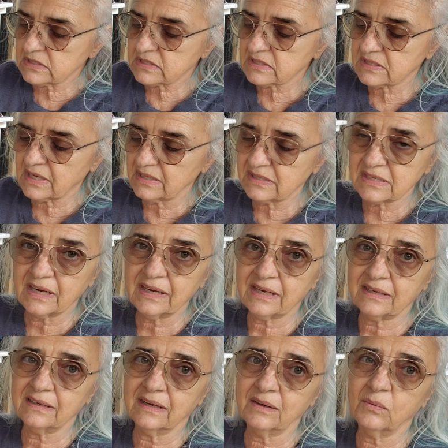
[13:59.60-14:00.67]
stay tight.
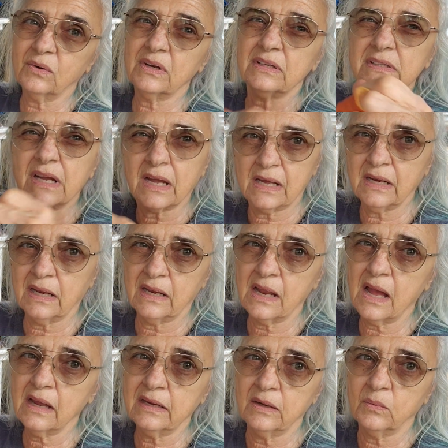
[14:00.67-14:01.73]
I want it to kind of
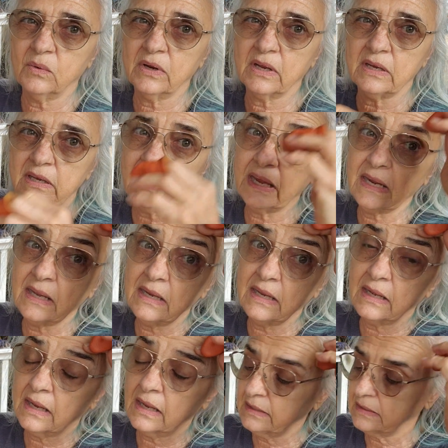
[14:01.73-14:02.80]
lock it when I take it
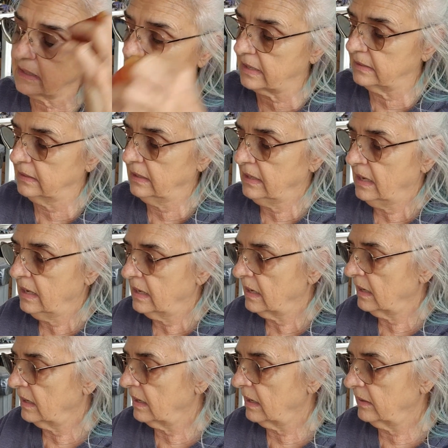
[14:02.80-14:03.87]
in that.
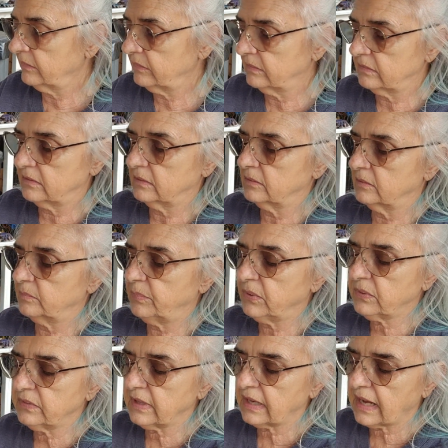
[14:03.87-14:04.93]
The book
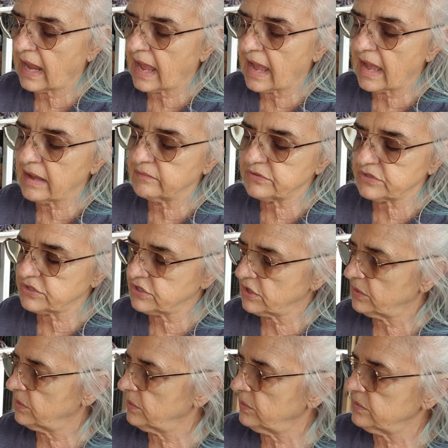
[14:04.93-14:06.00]
that I have
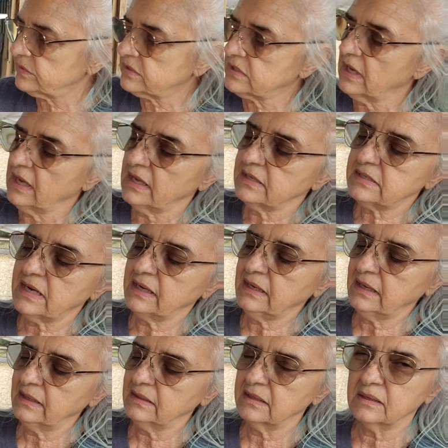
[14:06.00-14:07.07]
shows
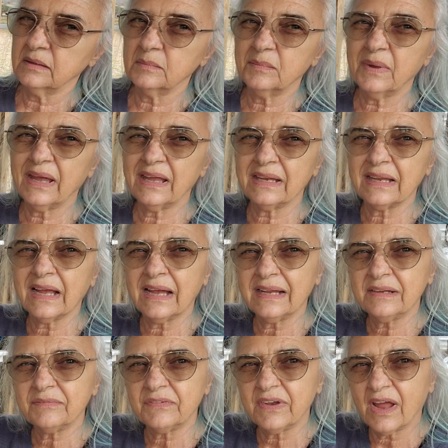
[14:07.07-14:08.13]
taking them and kind
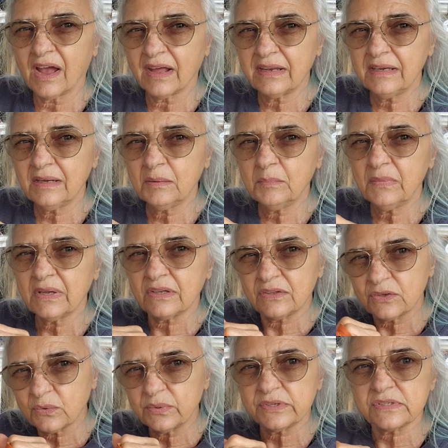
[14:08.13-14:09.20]
of knotting them and
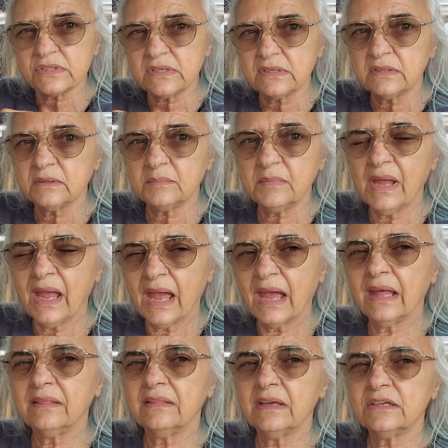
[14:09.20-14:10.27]
twisting them
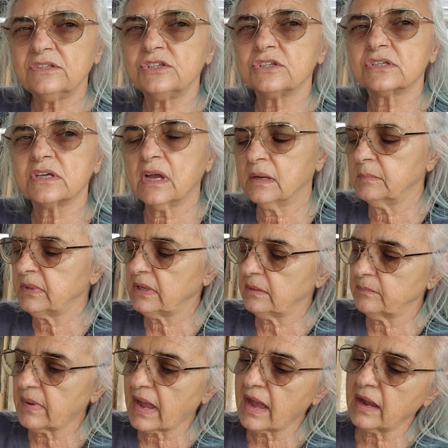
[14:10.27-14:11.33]
and then just coming
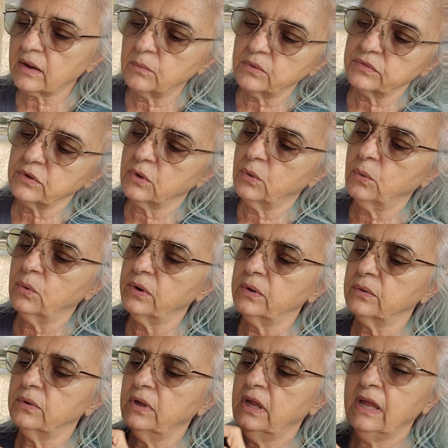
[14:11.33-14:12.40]
back with a
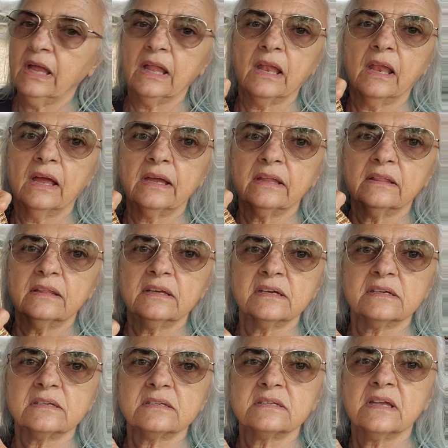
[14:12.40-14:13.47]
coil like
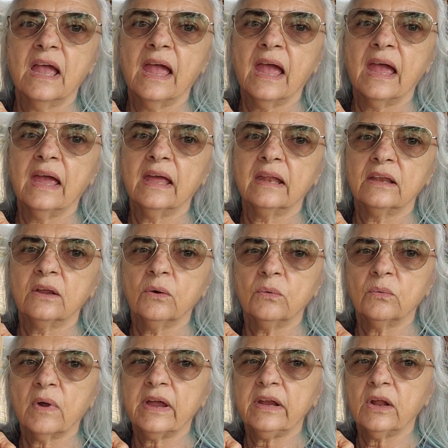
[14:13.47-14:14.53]
this and go
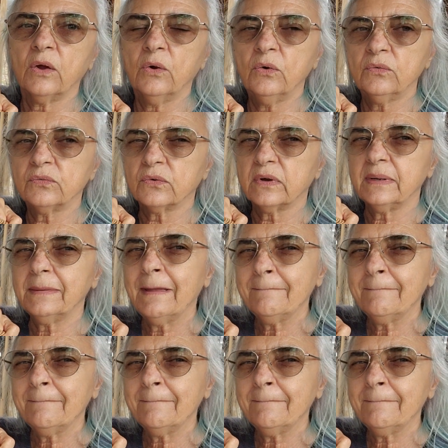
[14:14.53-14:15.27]
right over it.